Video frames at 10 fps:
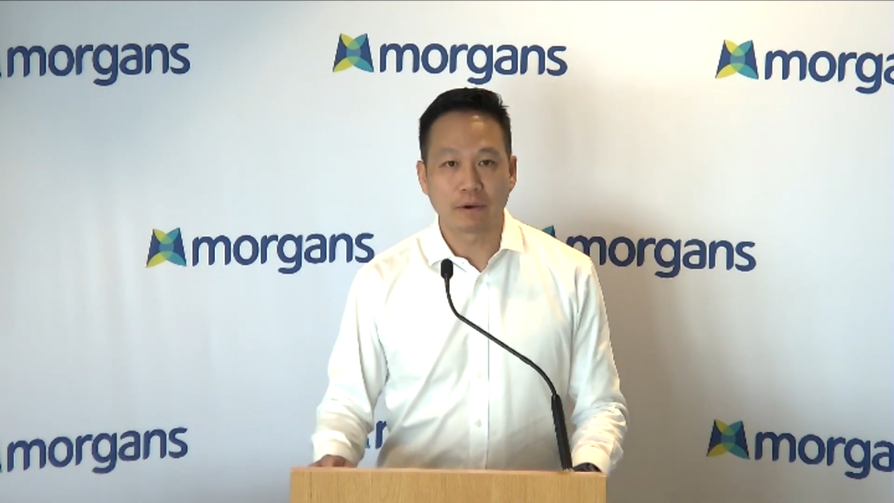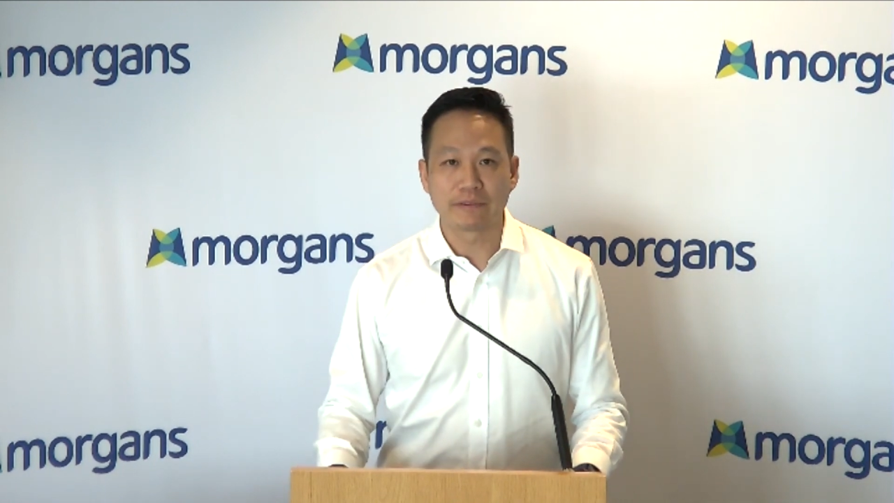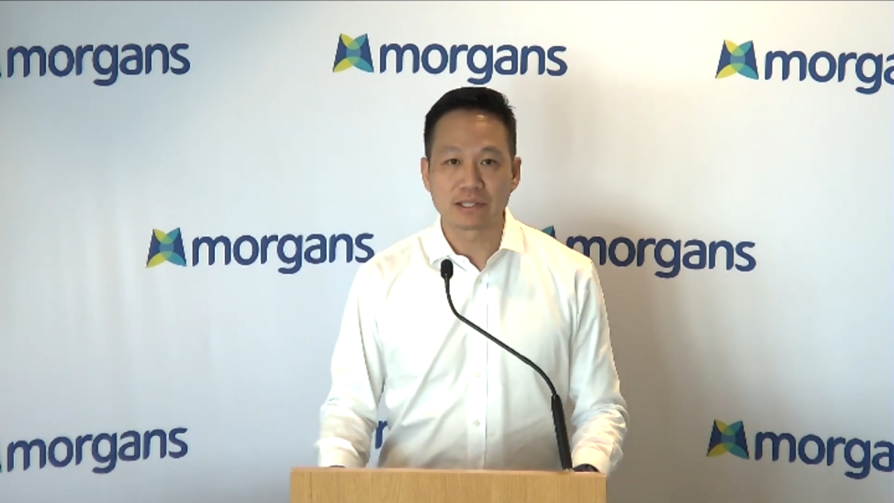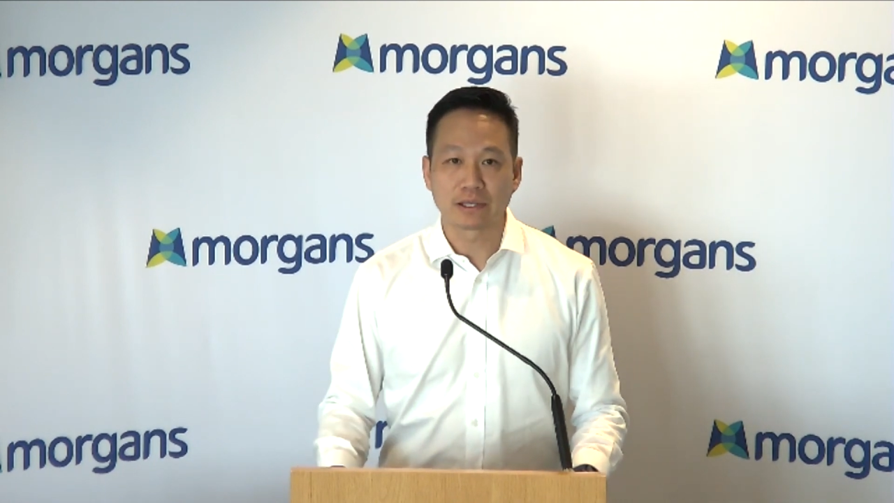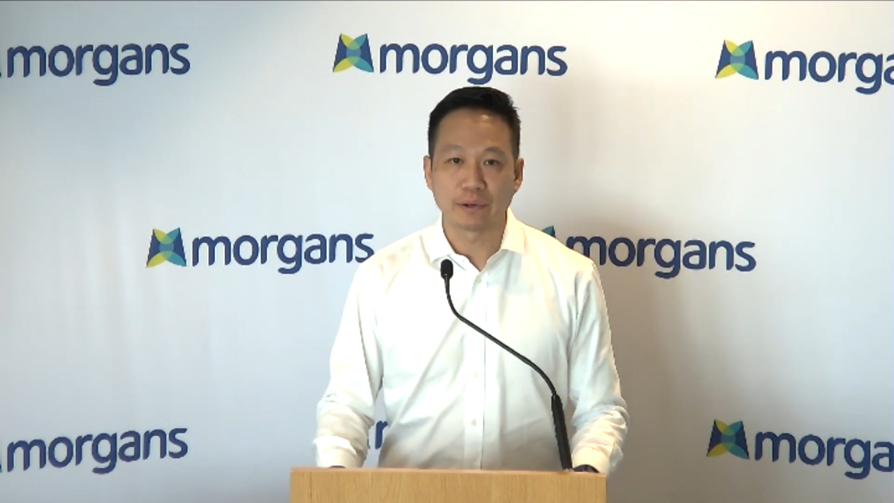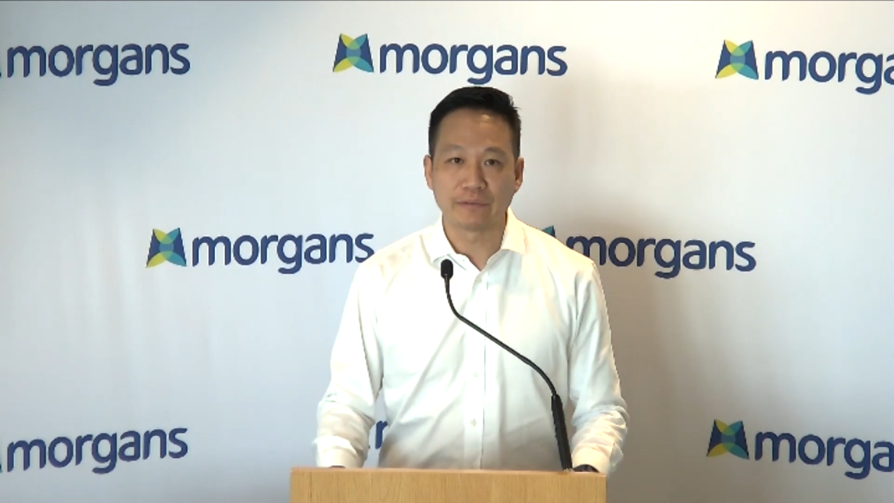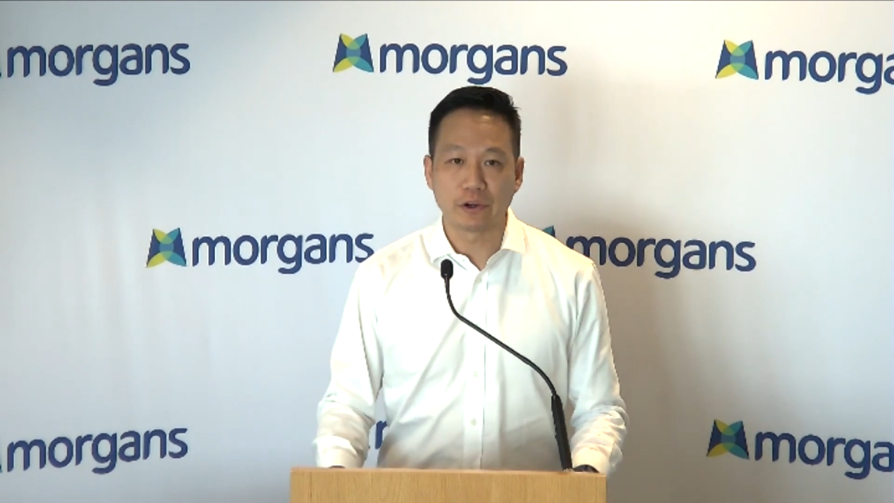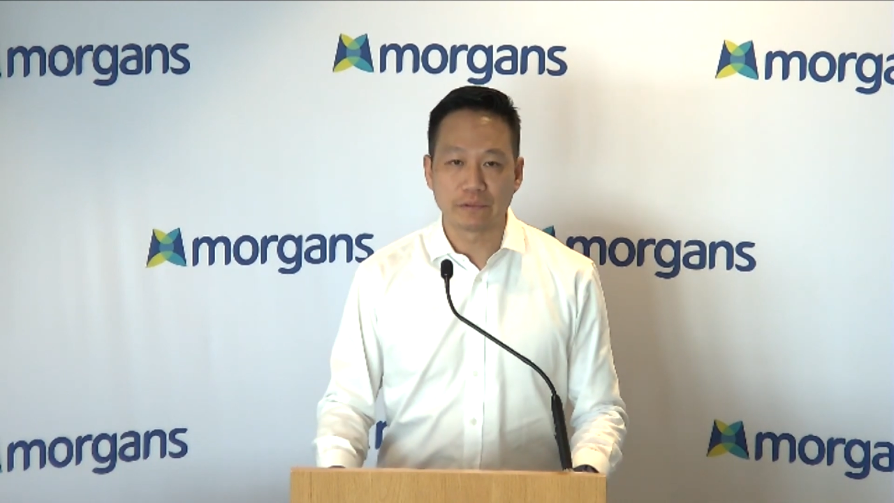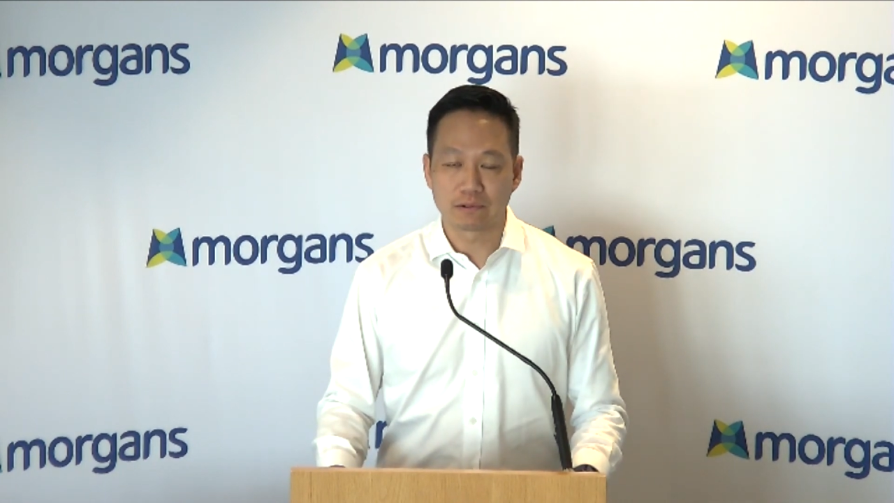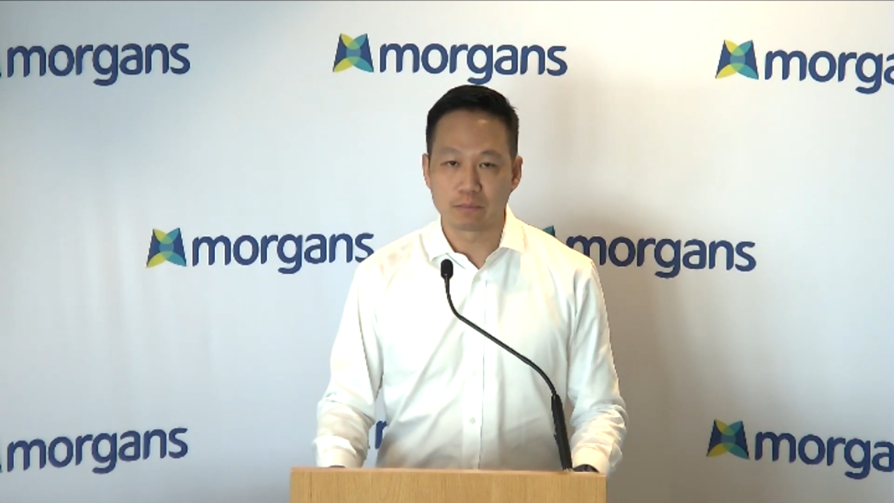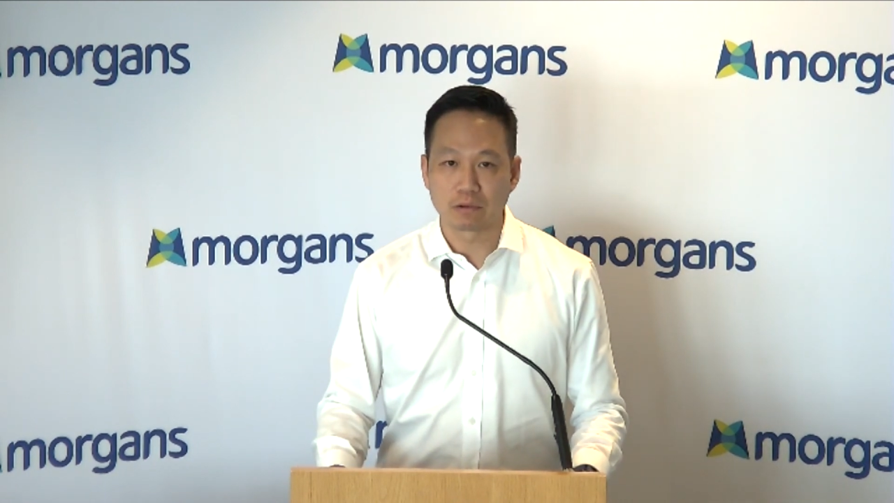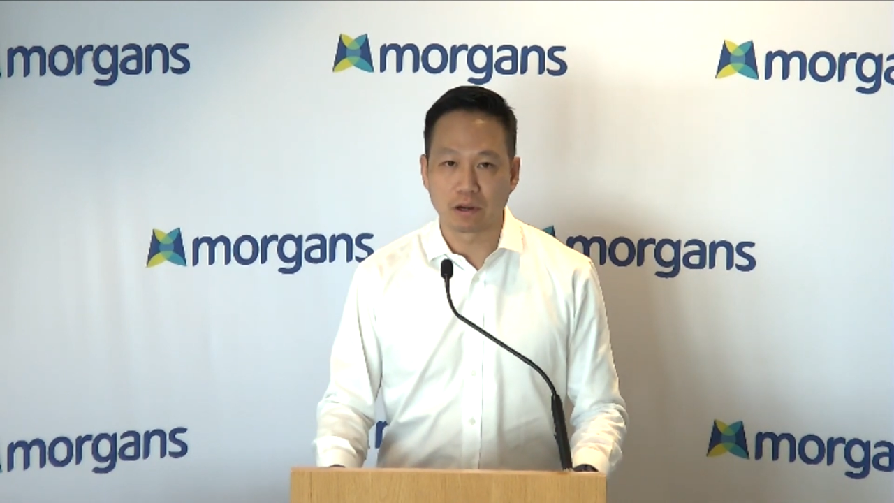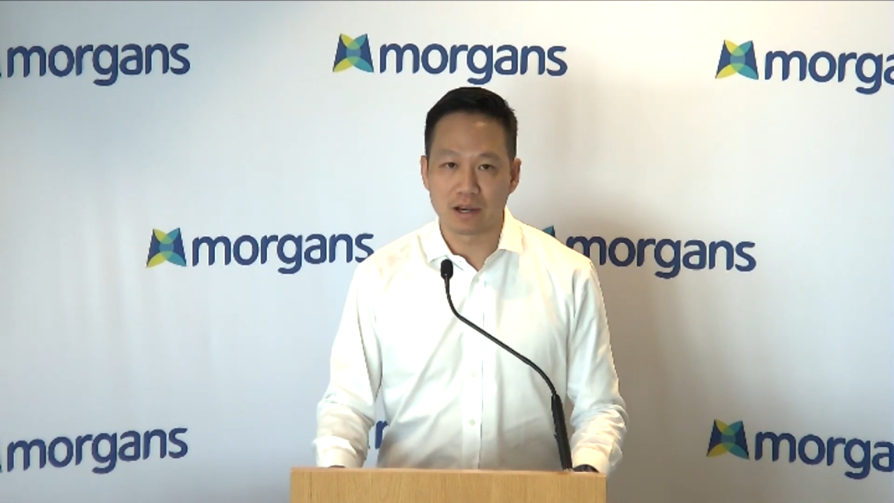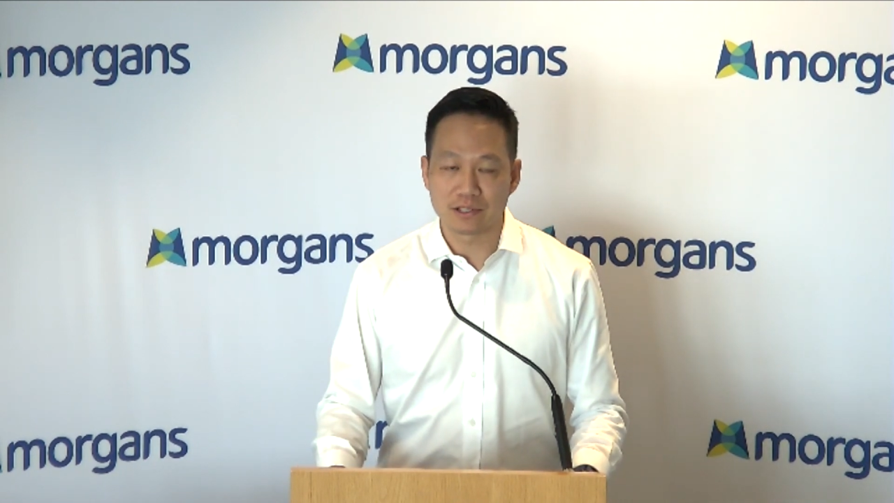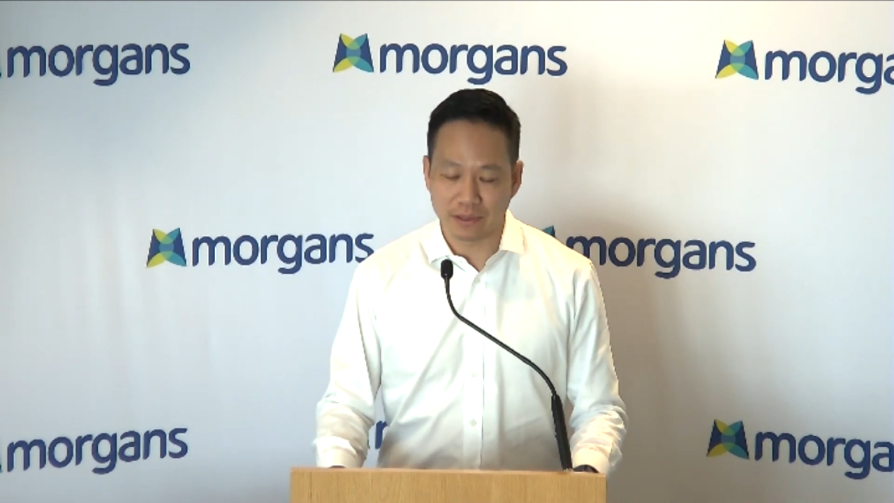Obviously, we've heard from
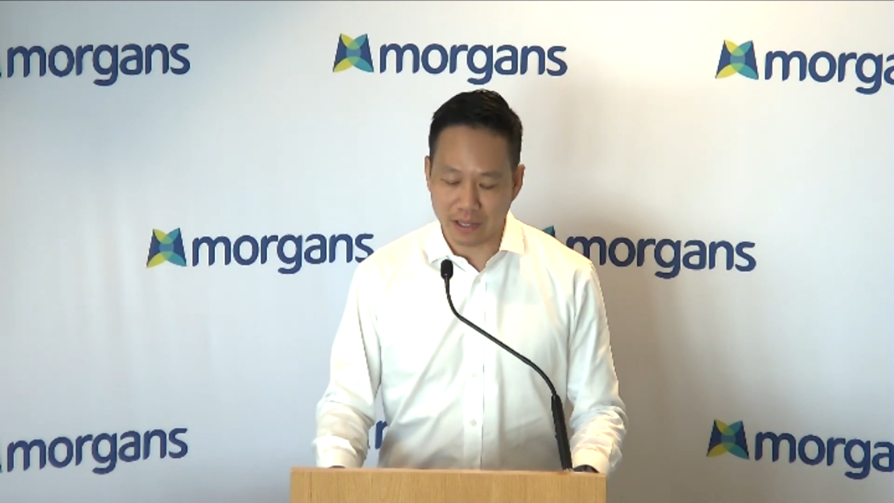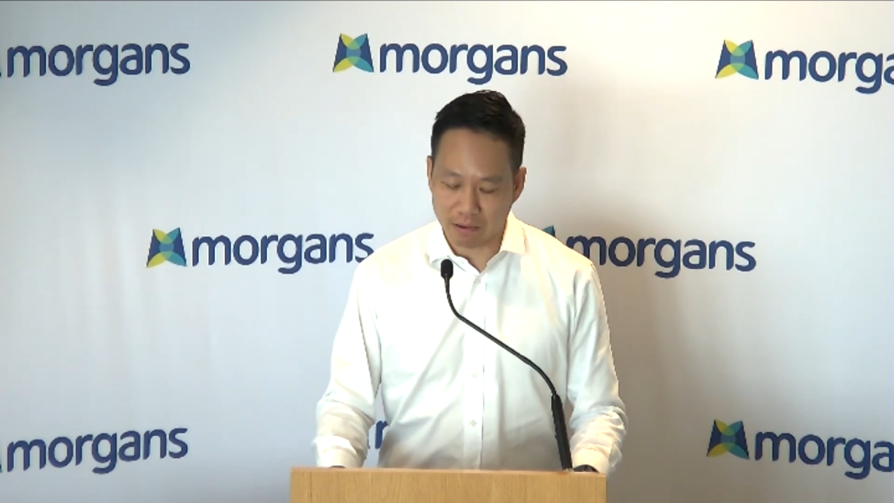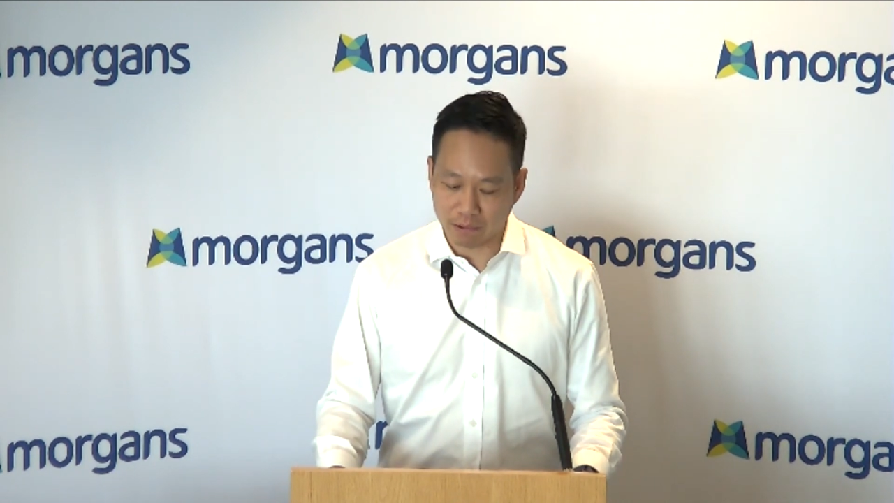Horizon there,